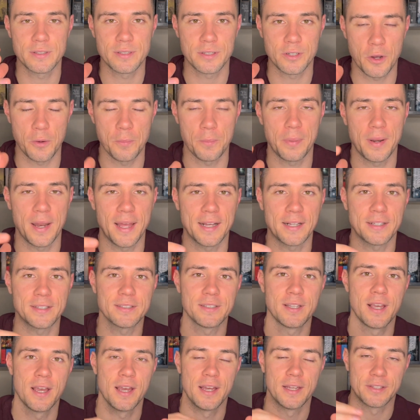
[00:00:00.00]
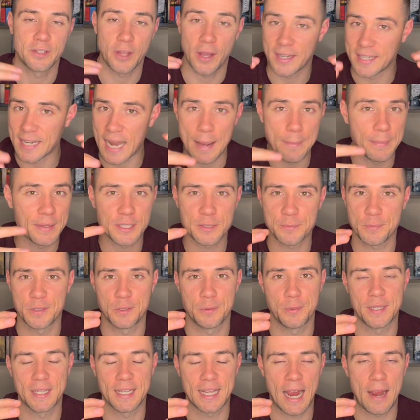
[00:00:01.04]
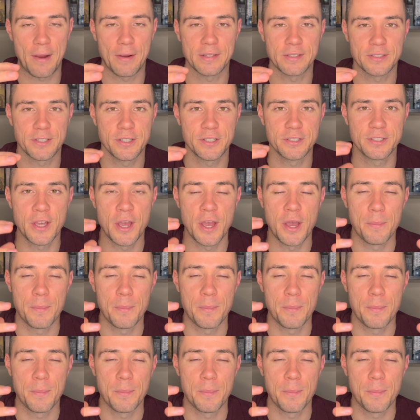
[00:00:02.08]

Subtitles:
complex dynamics between characters,